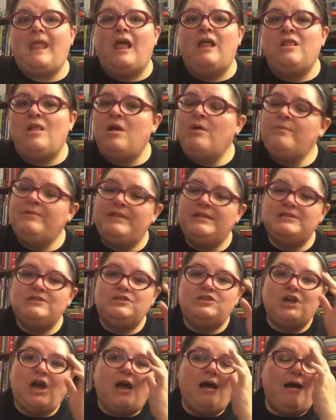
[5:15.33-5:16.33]
along with
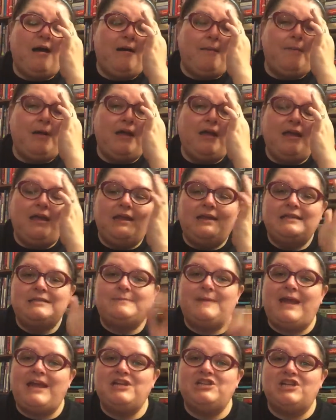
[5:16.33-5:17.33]
his job and
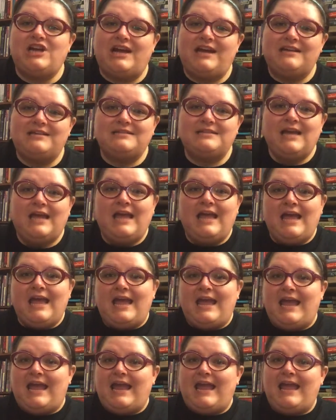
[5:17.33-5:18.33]
his paychecks.
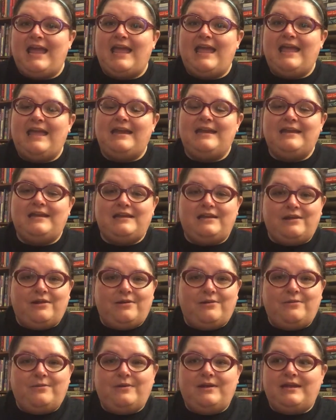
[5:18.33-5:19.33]
And, you
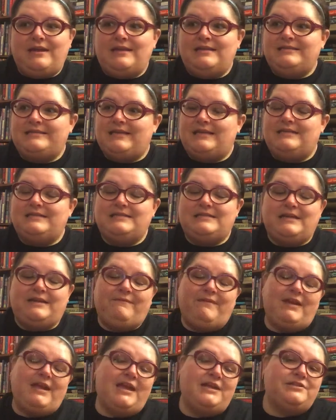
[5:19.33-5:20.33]
know, he decided to take
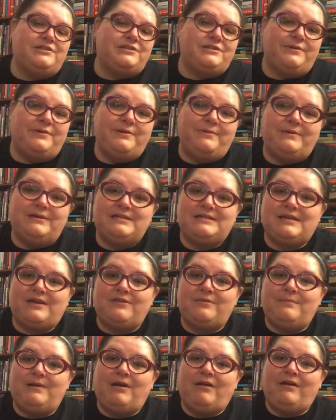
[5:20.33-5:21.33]
a vacation. So he went to
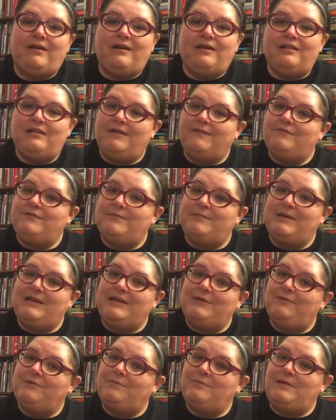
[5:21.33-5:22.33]
South America, left the
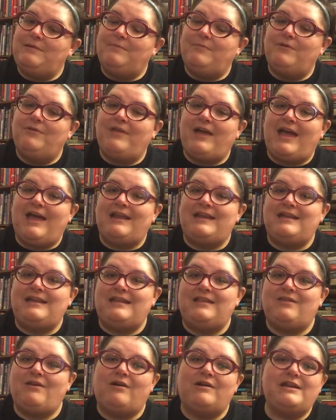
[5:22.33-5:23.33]
money with people that
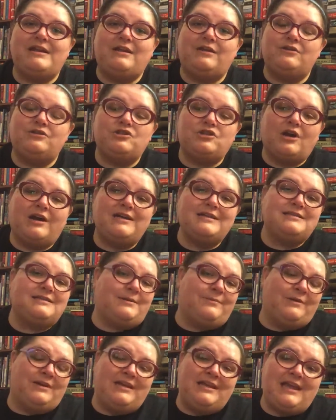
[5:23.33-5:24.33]
he thought he could trust.
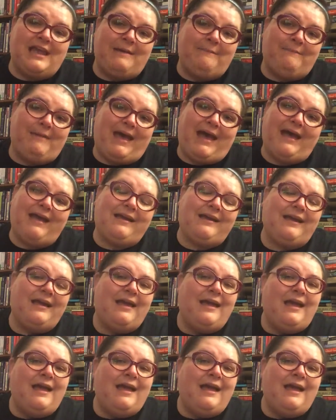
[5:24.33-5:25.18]
And when he came back,